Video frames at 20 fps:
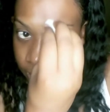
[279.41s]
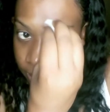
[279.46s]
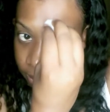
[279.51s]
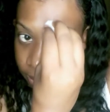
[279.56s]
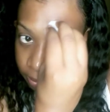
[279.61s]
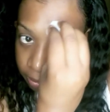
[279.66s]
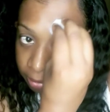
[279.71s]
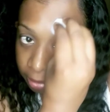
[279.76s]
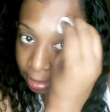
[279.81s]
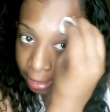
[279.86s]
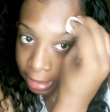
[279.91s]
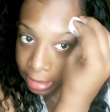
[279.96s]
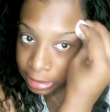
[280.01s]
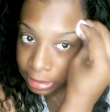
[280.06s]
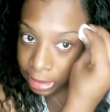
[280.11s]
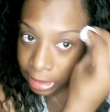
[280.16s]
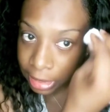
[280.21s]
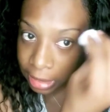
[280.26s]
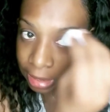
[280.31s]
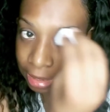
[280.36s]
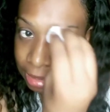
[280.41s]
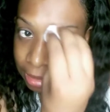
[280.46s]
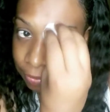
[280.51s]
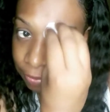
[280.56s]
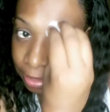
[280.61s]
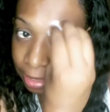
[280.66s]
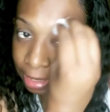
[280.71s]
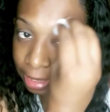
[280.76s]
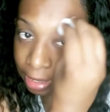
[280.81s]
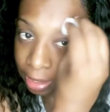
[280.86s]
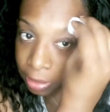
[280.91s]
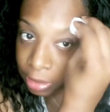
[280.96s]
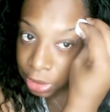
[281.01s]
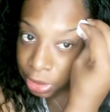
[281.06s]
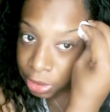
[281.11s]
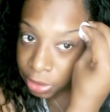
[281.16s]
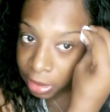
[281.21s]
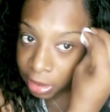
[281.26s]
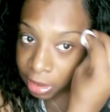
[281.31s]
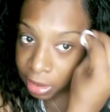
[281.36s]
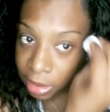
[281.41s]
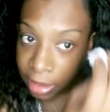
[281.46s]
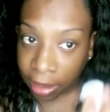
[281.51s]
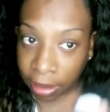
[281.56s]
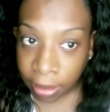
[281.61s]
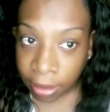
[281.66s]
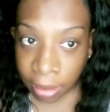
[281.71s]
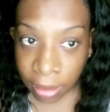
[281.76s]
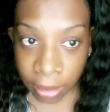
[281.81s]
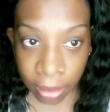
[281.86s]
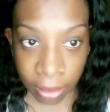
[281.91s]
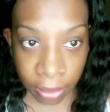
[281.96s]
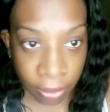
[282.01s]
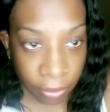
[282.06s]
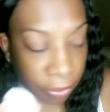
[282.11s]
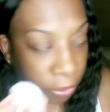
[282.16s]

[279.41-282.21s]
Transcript: but like I said, this video is strictly for